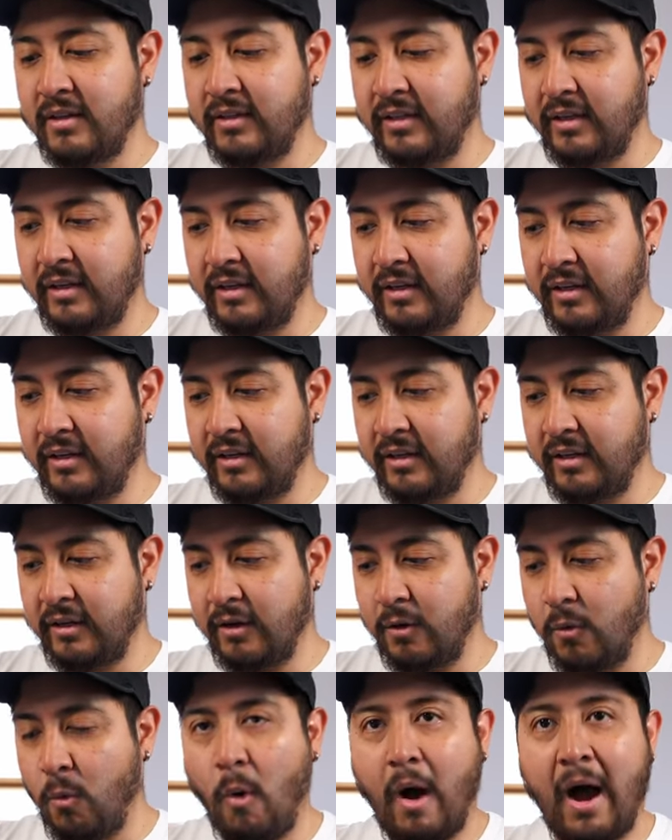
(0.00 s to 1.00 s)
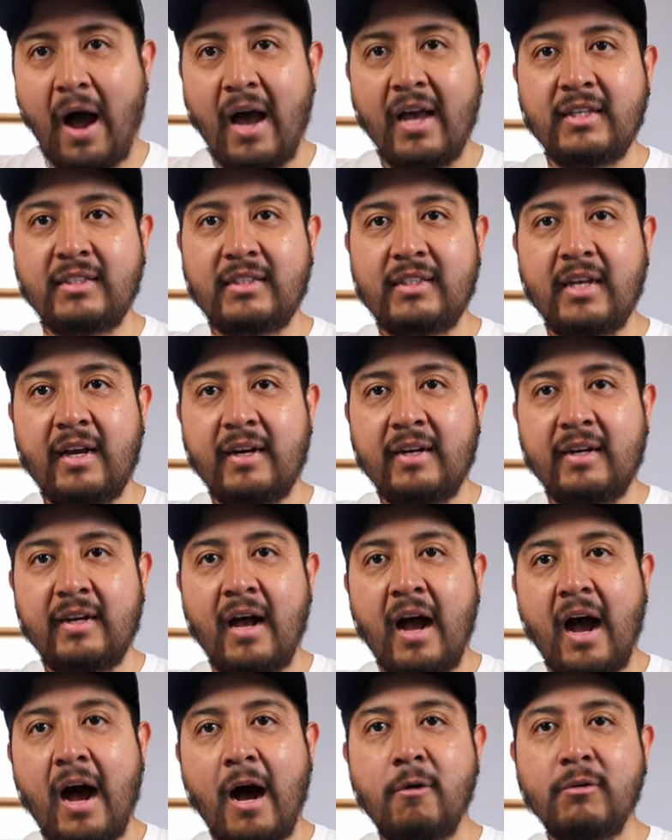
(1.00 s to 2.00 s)
the whys and
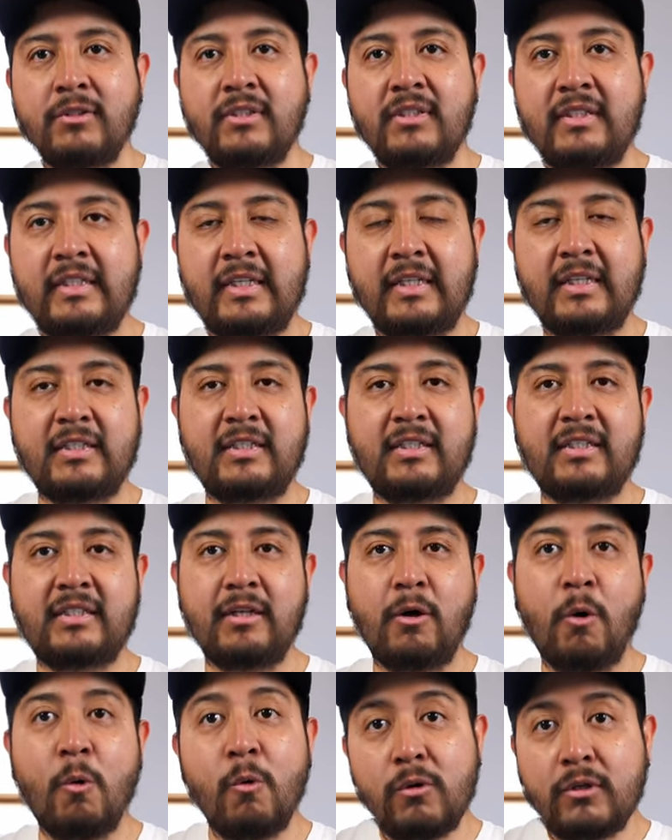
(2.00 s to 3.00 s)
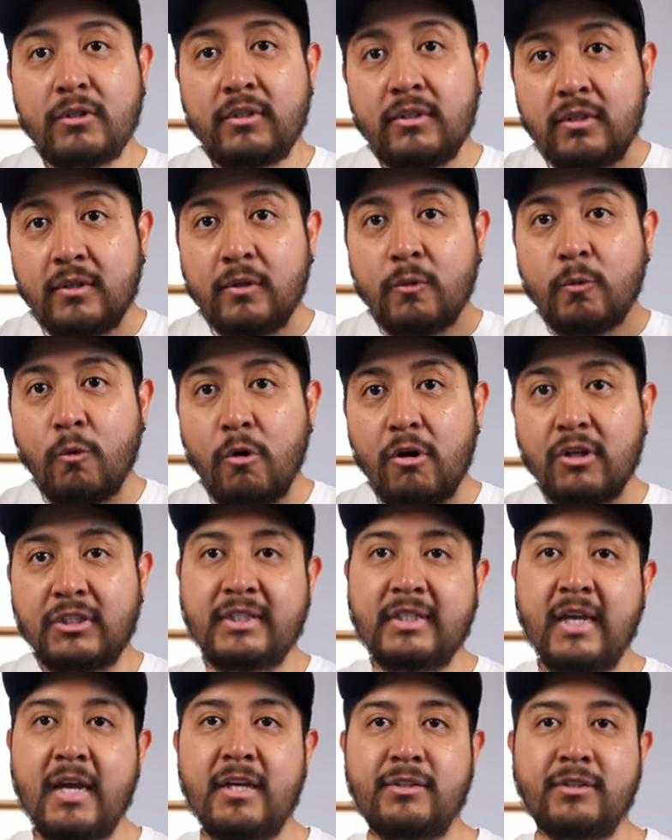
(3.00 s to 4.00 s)
hows these old
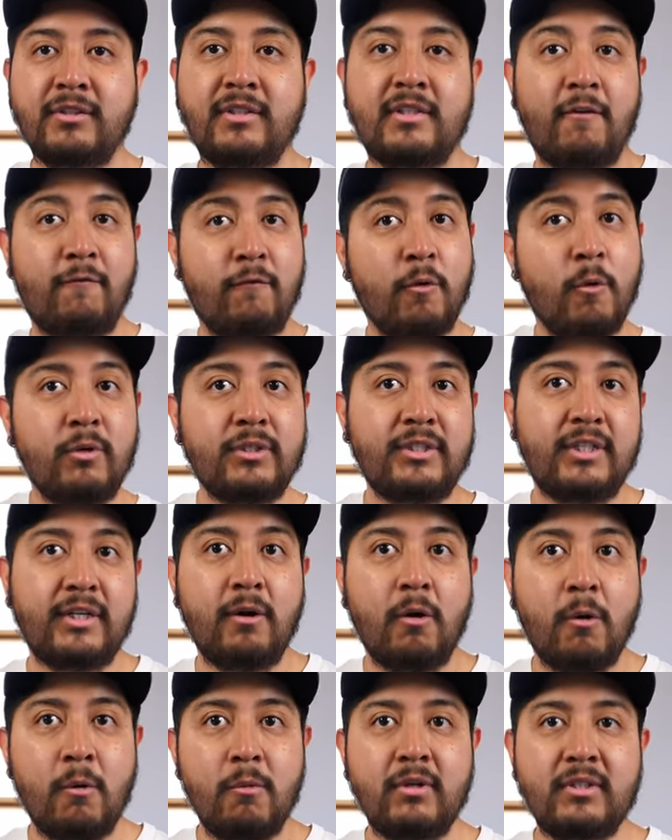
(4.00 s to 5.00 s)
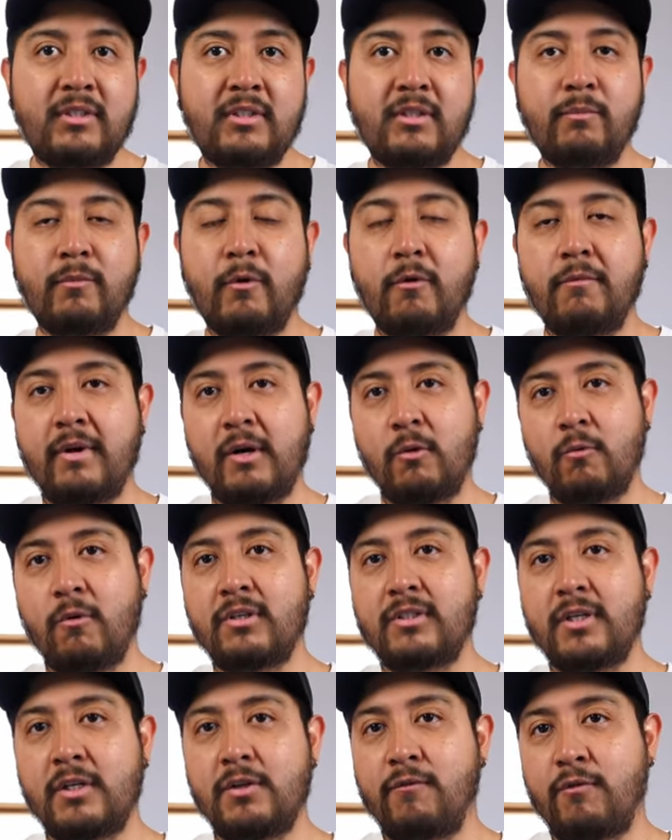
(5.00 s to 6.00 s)
workstations, a 4-year old mobile
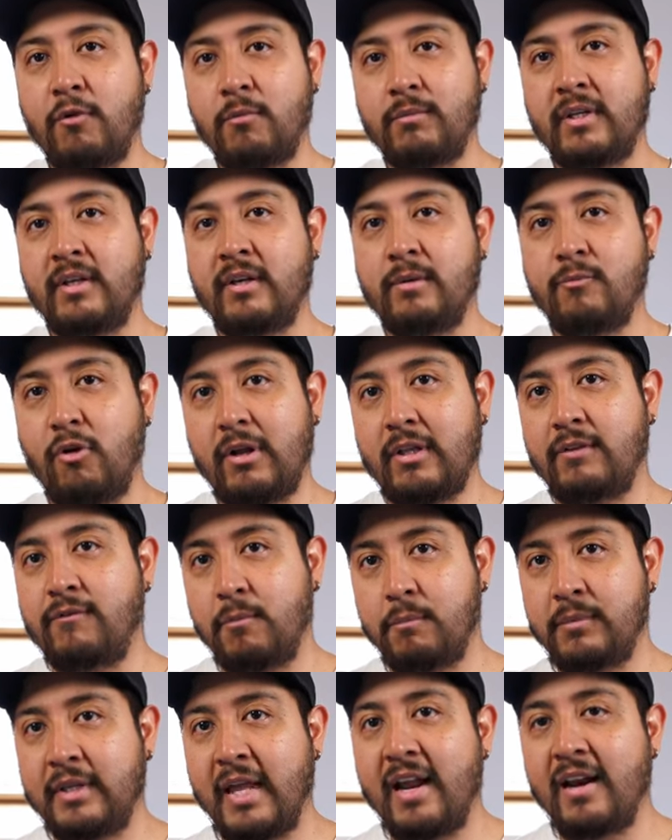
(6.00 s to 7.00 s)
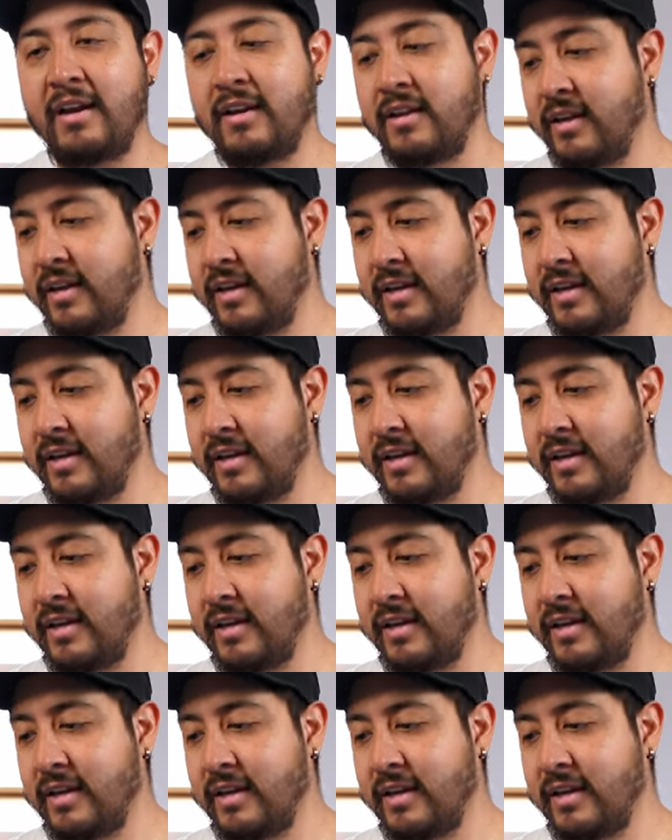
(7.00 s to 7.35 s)
workstation from the brand from Dell,